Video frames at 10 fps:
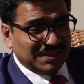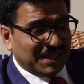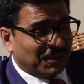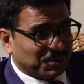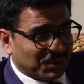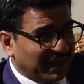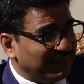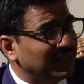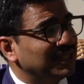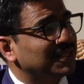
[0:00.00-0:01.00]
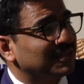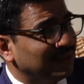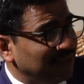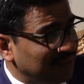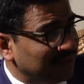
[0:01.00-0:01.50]
They also came with
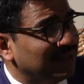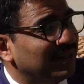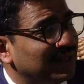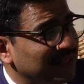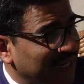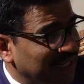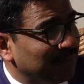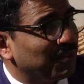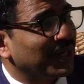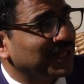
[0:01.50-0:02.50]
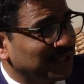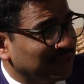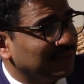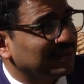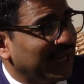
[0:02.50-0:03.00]
Digital Data
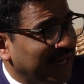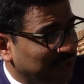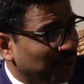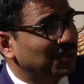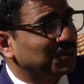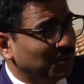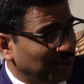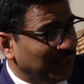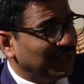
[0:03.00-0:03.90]
Protection Act also,